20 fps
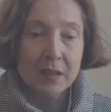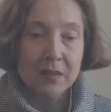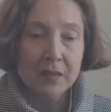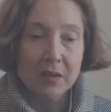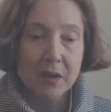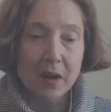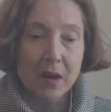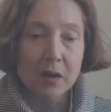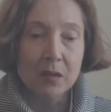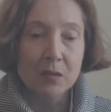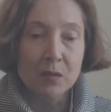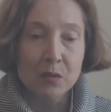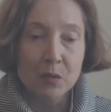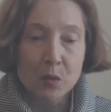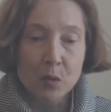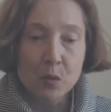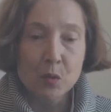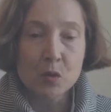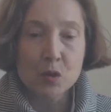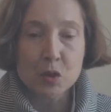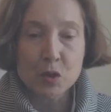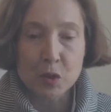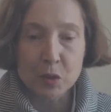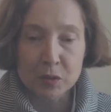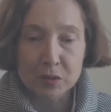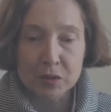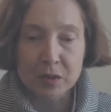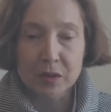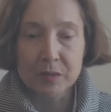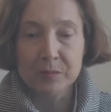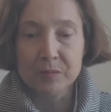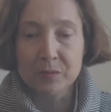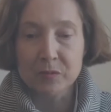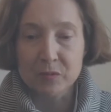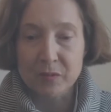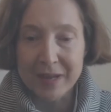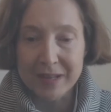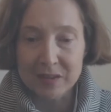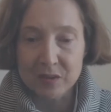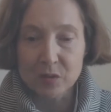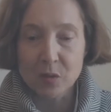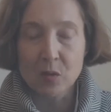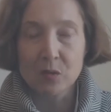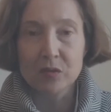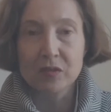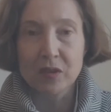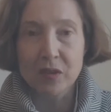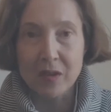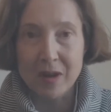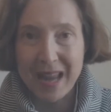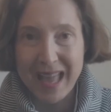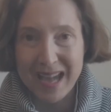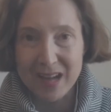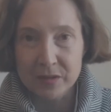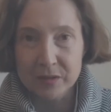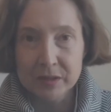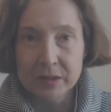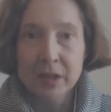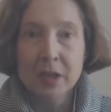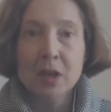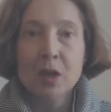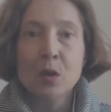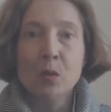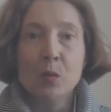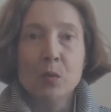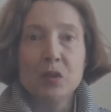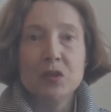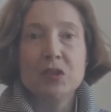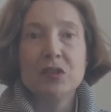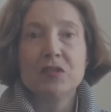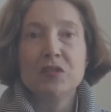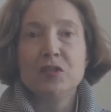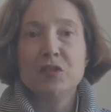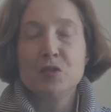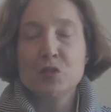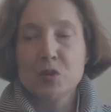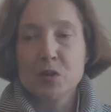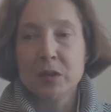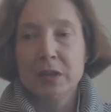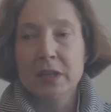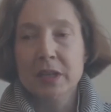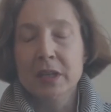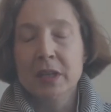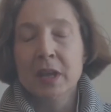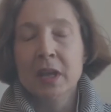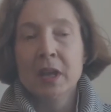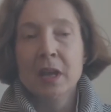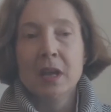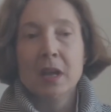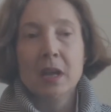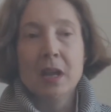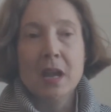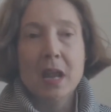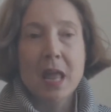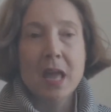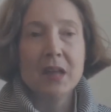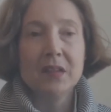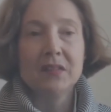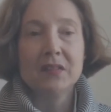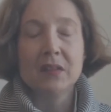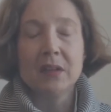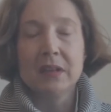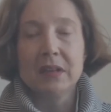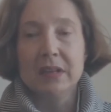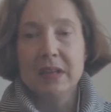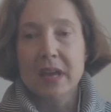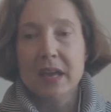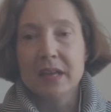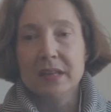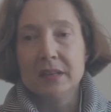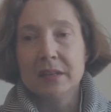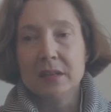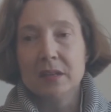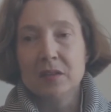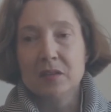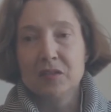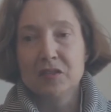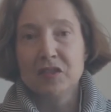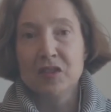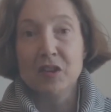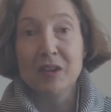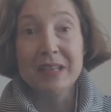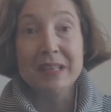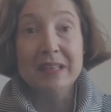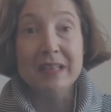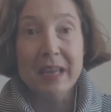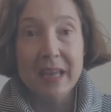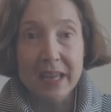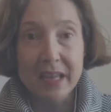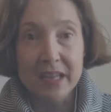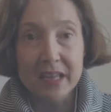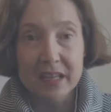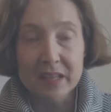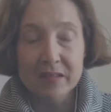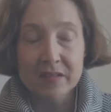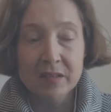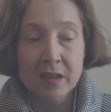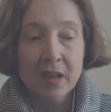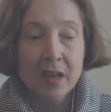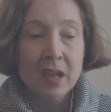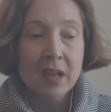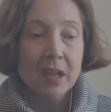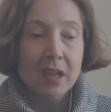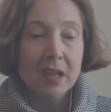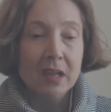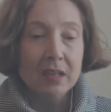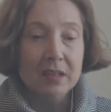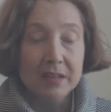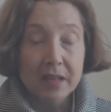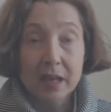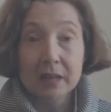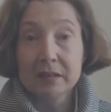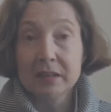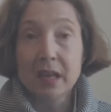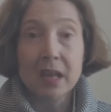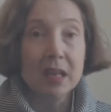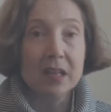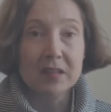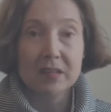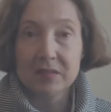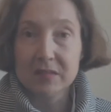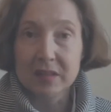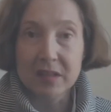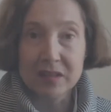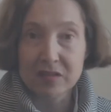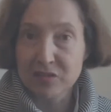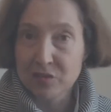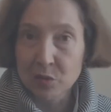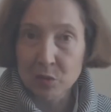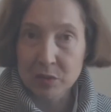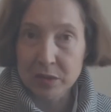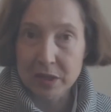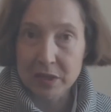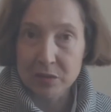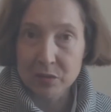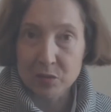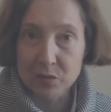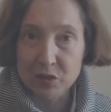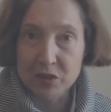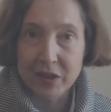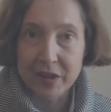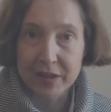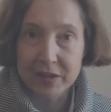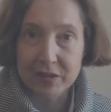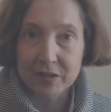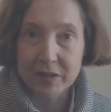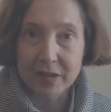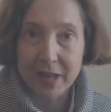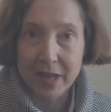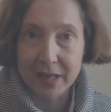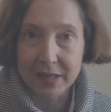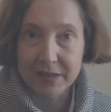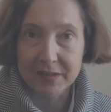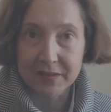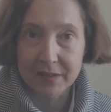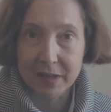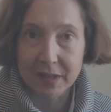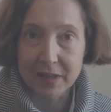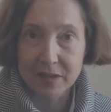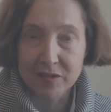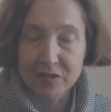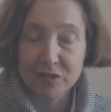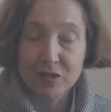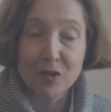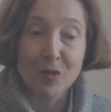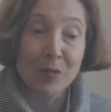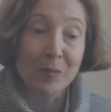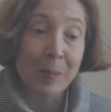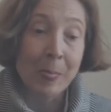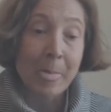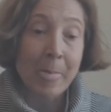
there are no short-term rentals allowed, which is usually less than 30 days, in that case, there's no need to change anything. So